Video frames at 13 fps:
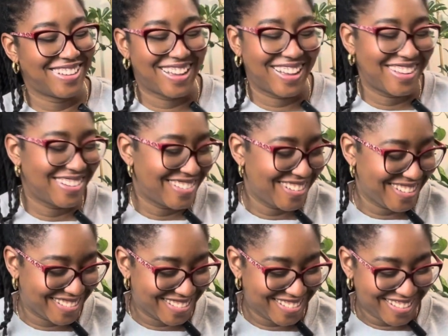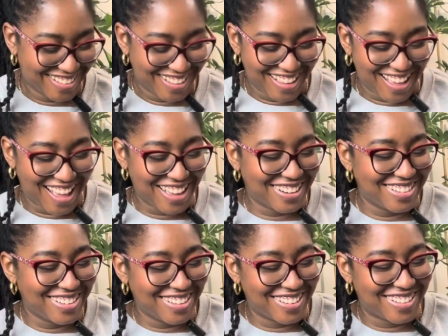I don't know. I
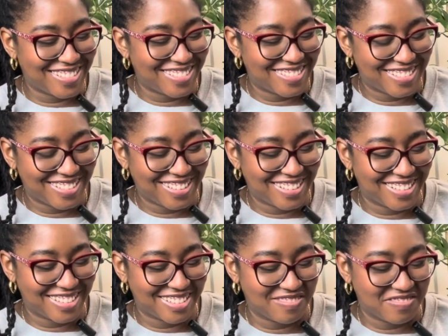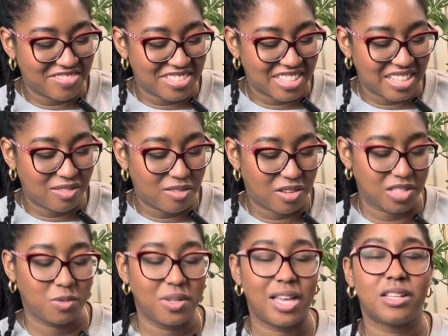don't know.
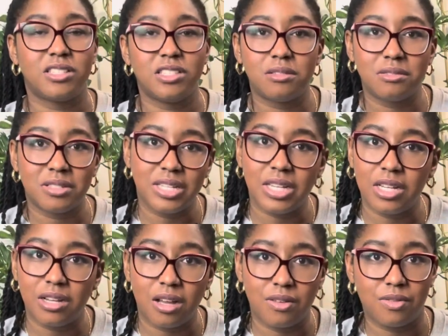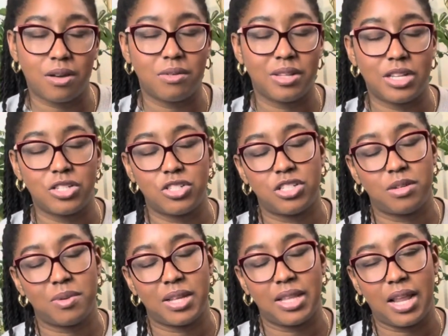Once we get into the routine of our
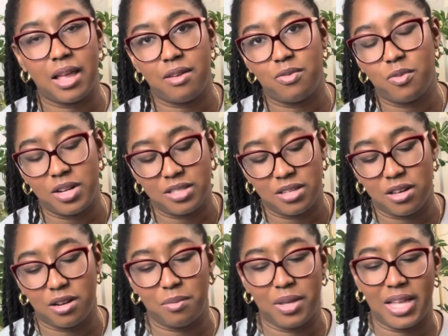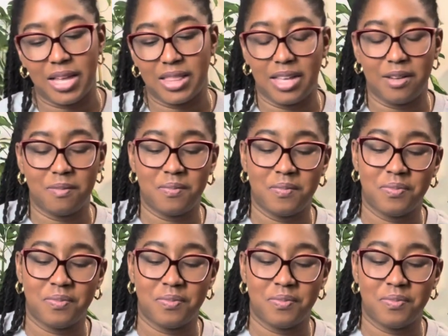relationship and life, what is it gonna be like then?